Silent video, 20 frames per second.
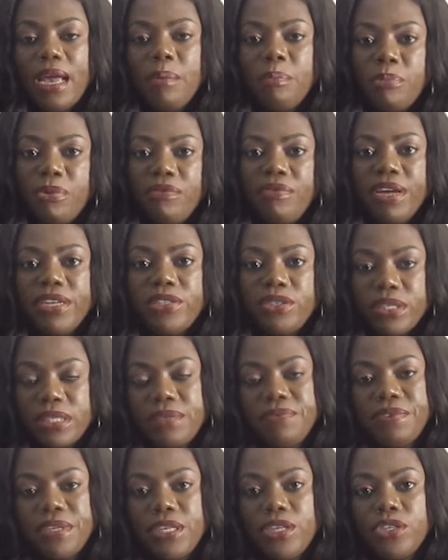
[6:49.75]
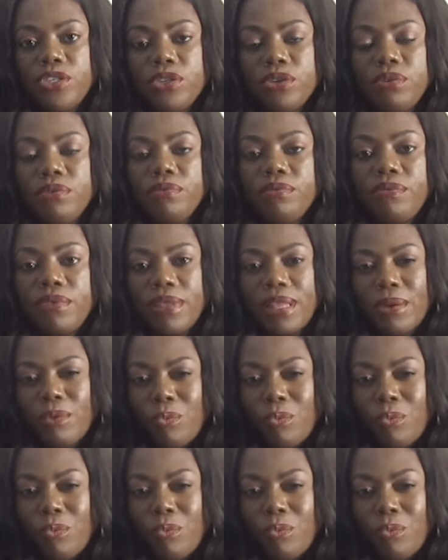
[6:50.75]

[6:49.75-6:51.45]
and provide justification for